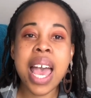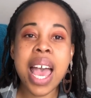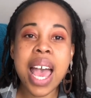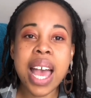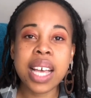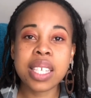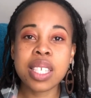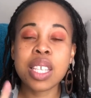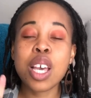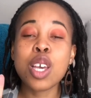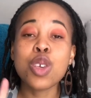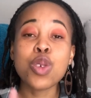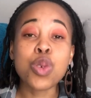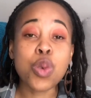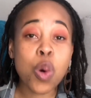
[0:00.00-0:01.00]
has
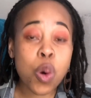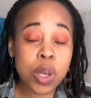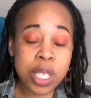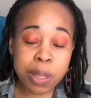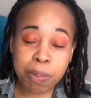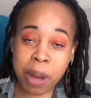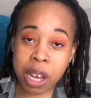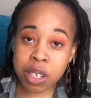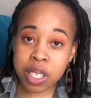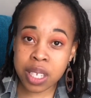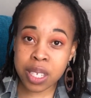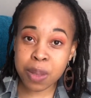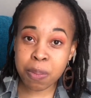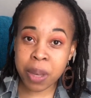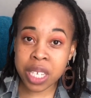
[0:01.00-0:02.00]
your
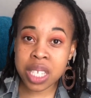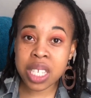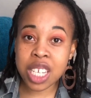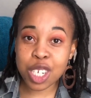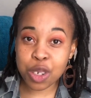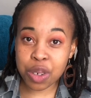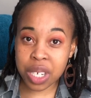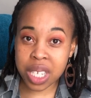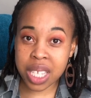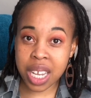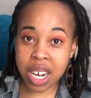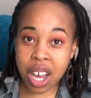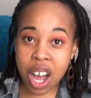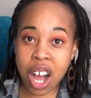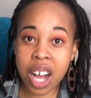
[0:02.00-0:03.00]
spouse's best interest
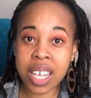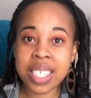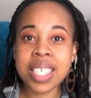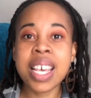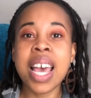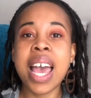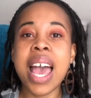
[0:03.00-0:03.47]
at heart,